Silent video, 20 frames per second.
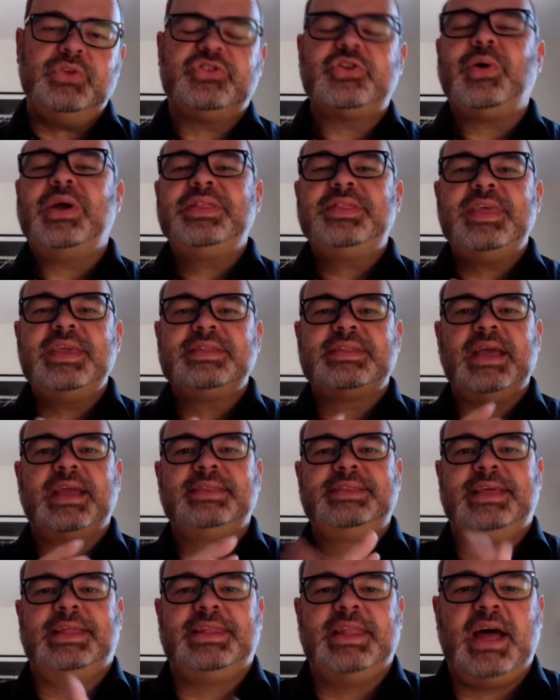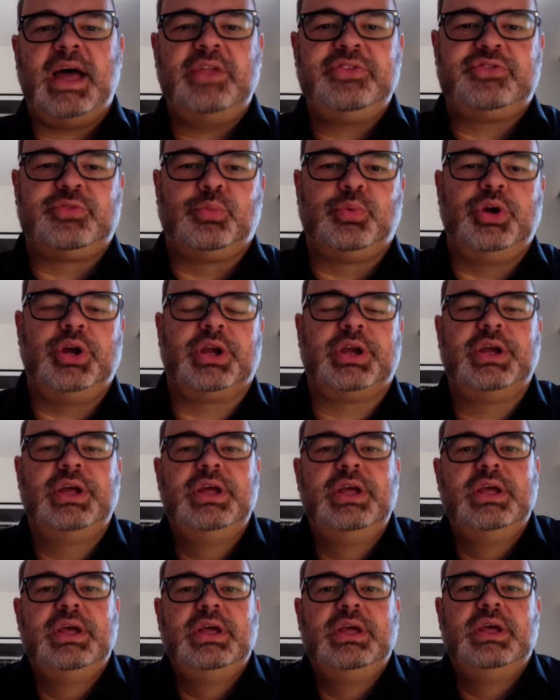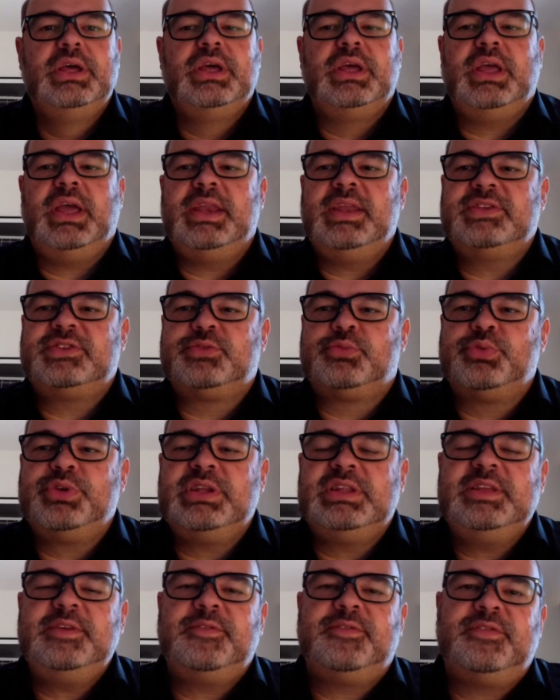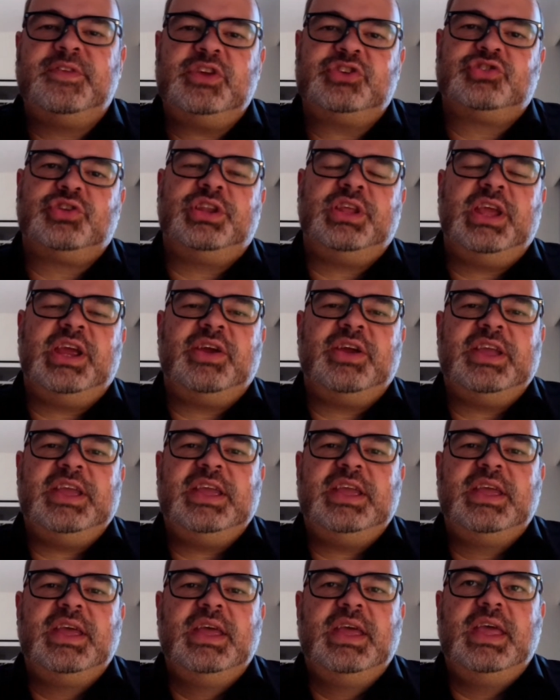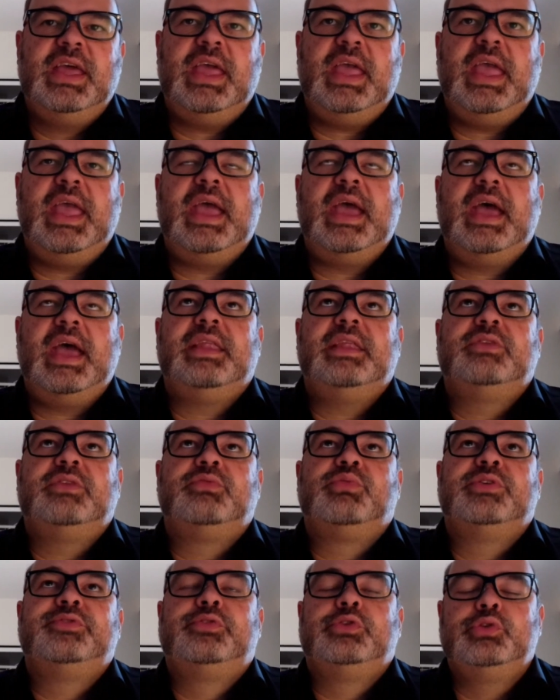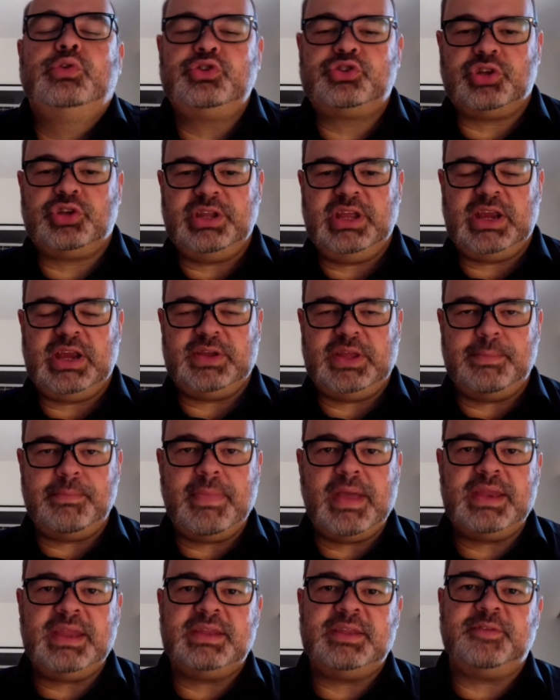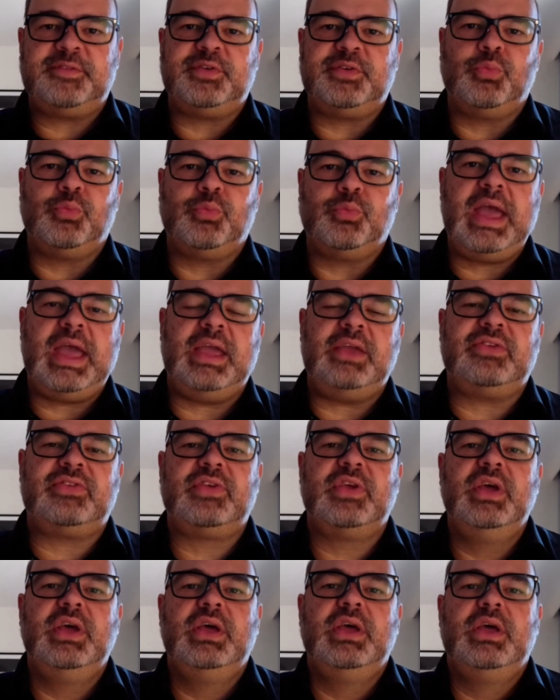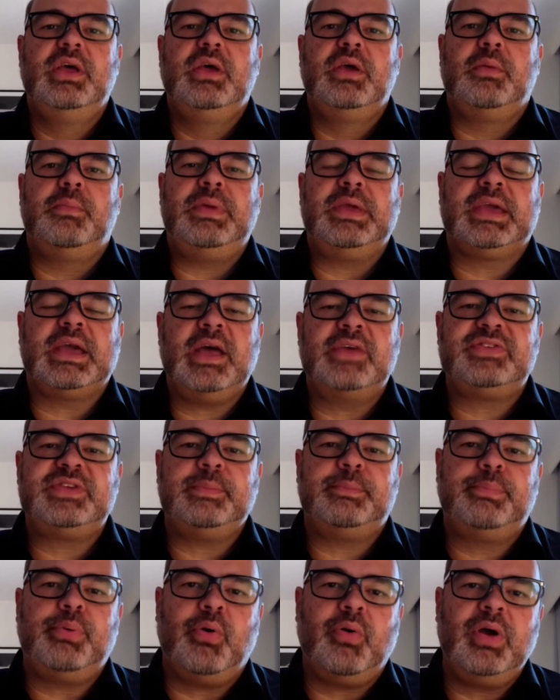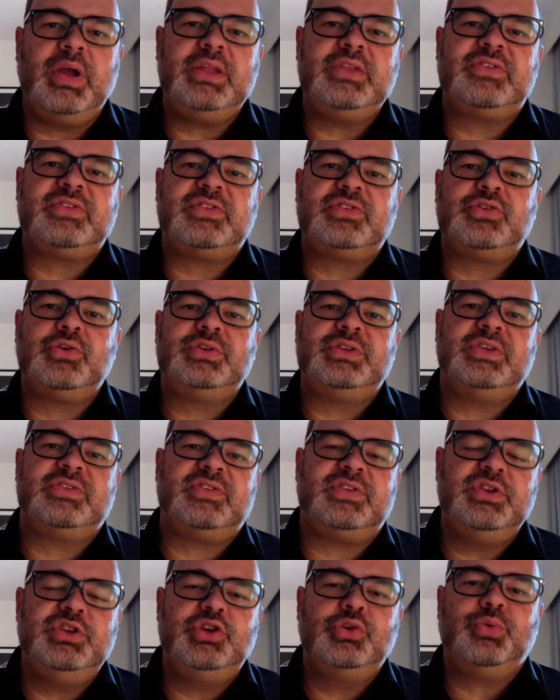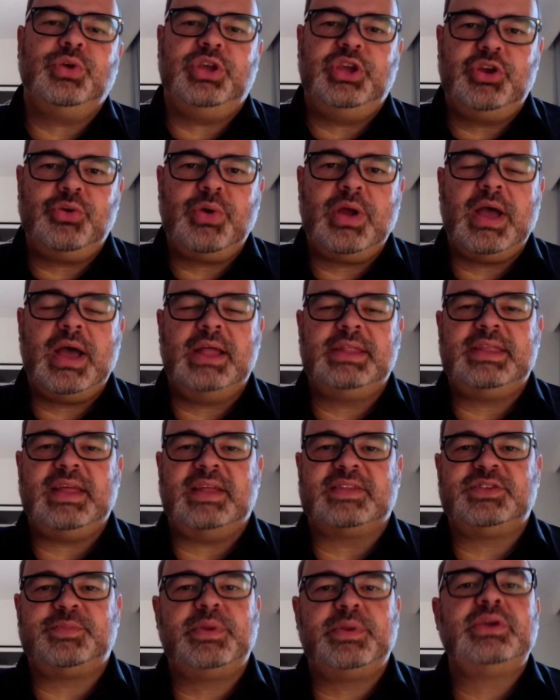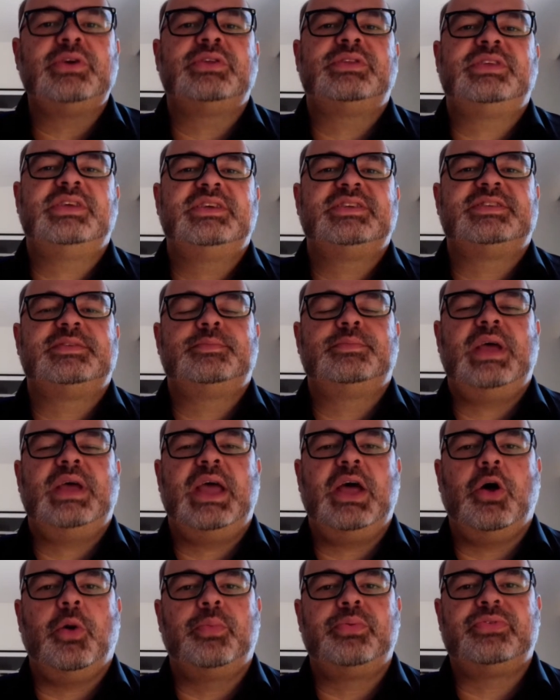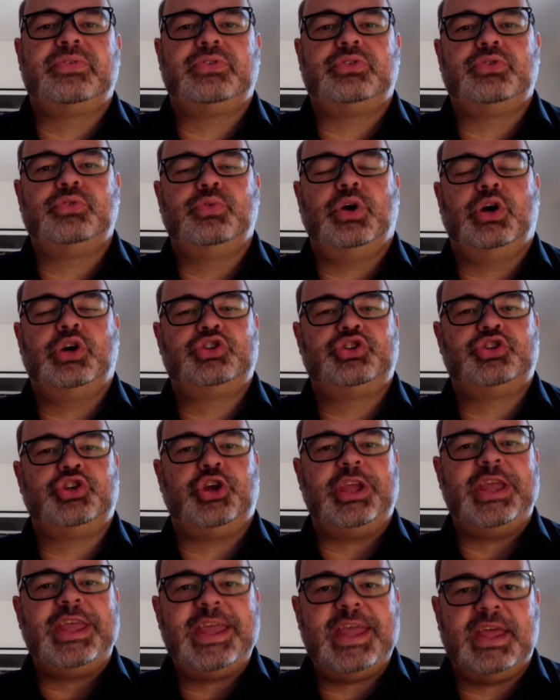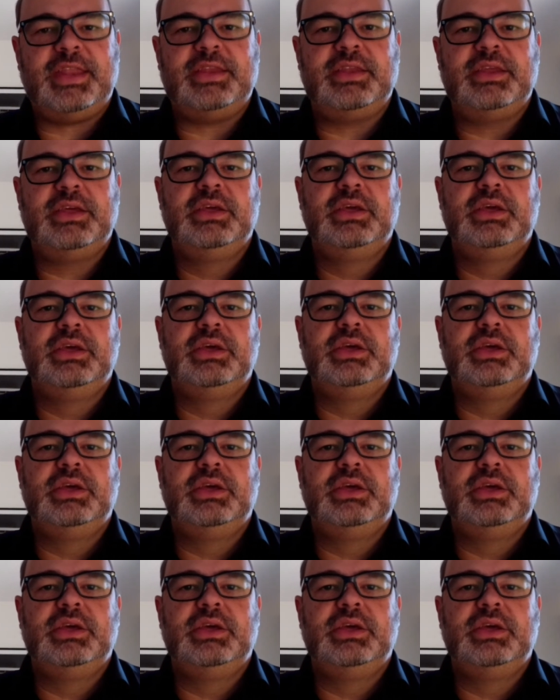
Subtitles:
So I think that Delanne's work, it is really visionary and revolutionary in many different ways, because it points to this new era that Spiritism helps to usher in,